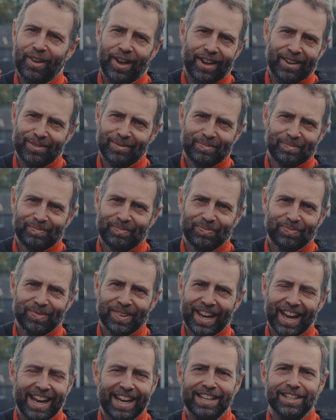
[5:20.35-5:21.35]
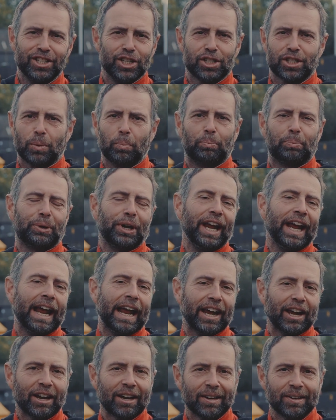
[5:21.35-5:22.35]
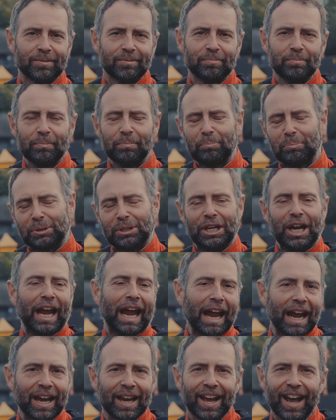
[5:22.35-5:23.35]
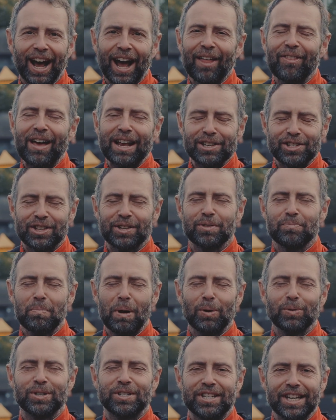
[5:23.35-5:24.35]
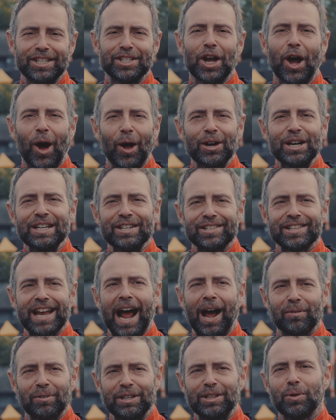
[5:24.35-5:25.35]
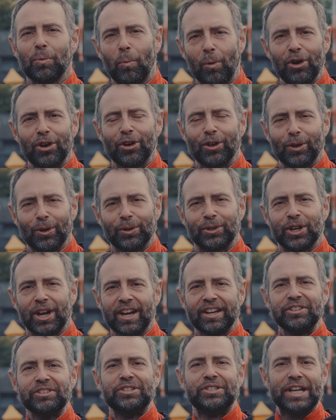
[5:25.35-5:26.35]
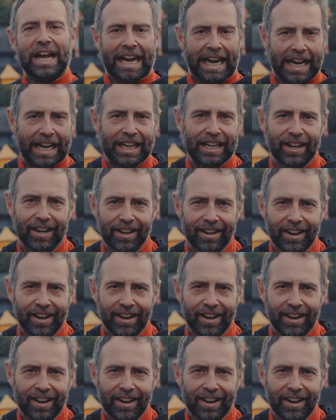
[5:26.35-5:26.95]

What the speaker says: it. It's just tink, tink, and that's the most disheartening sound in the world, dink.